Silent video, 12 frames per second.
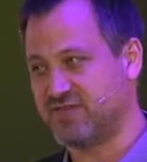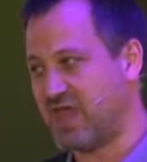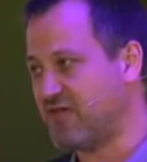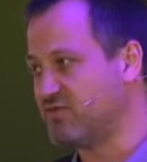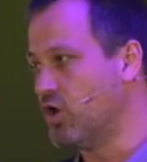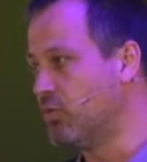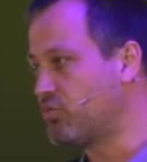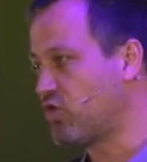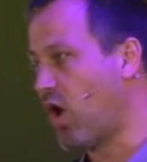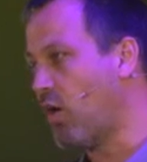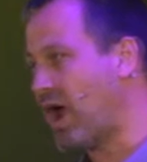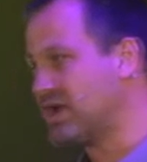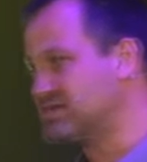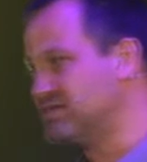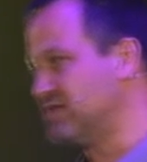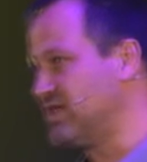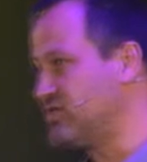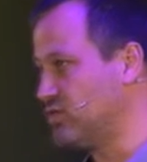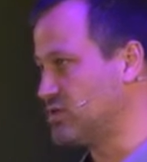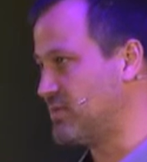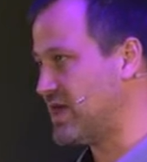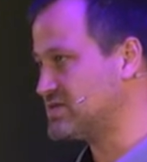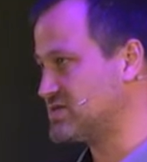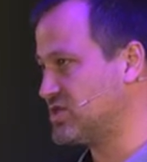They have not proactively thought
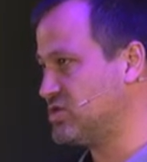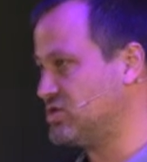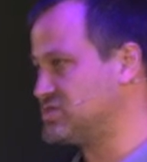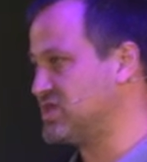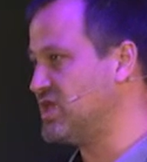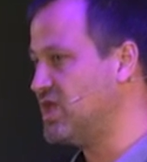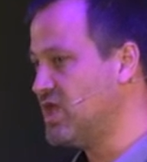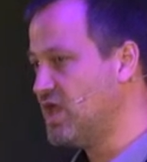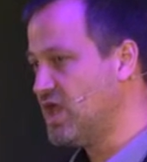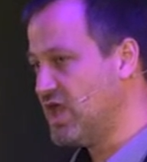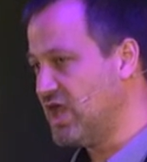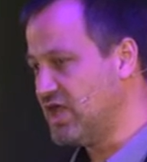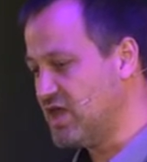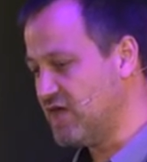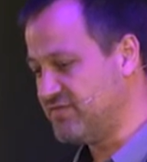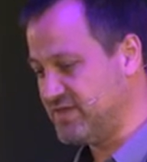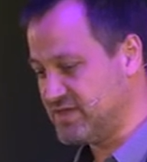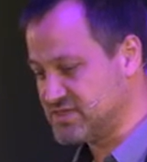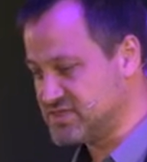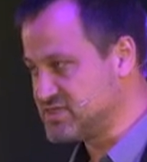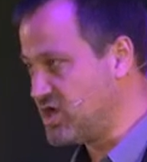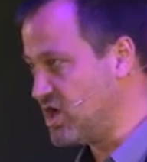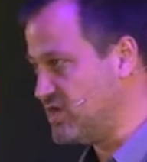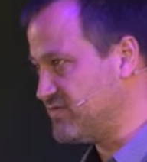about security enough in the
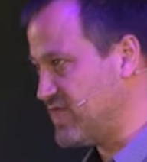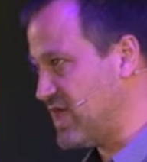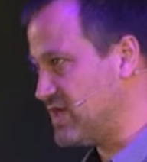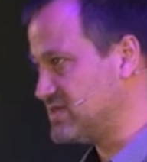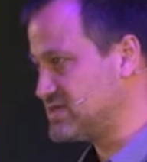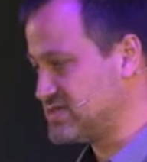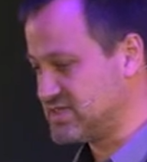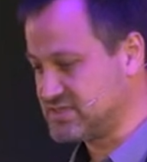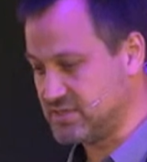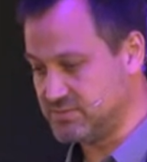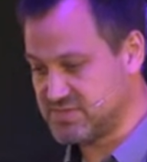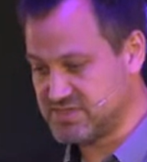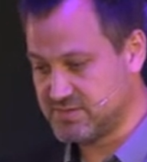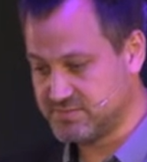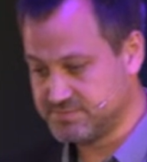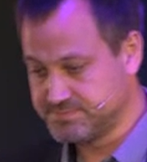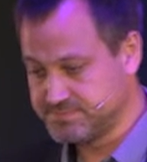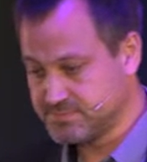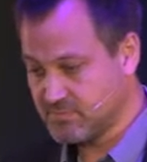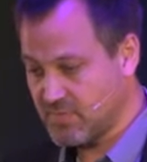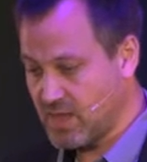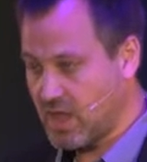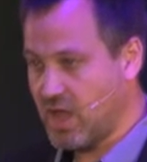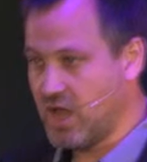design of their systems.
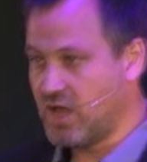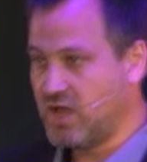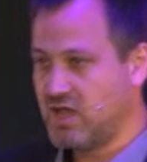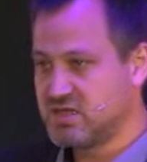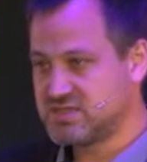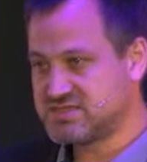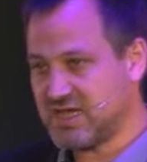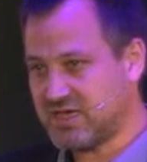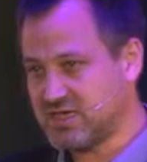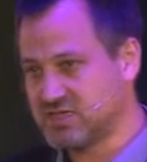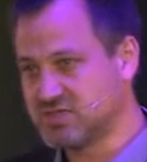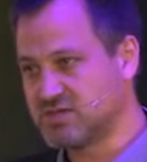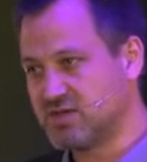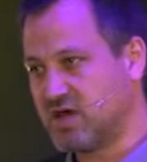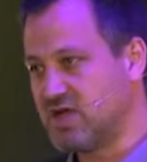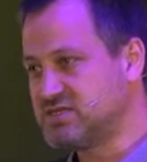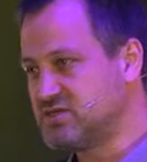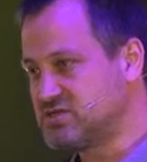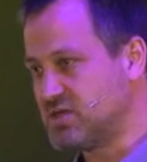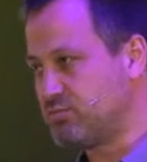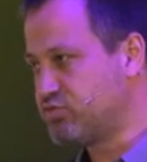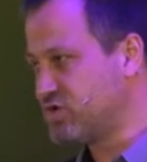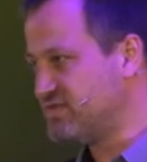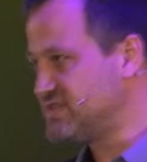Uh, the second idea is that
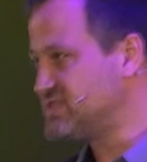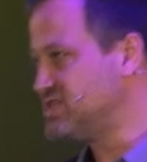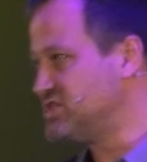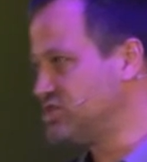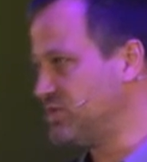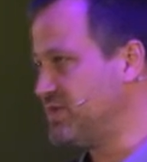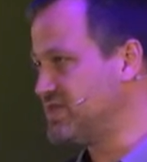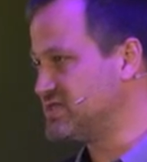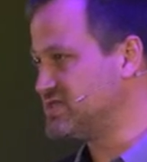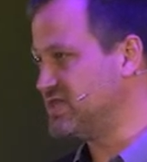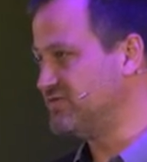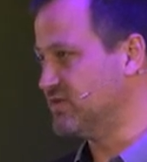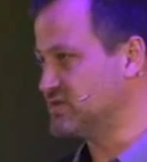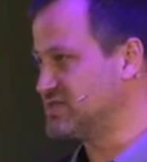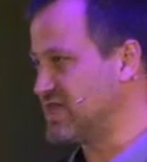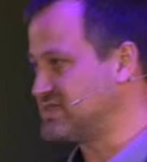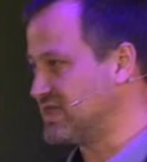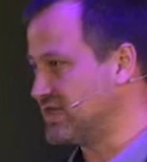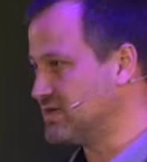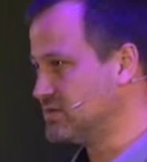privacy should be the default setting.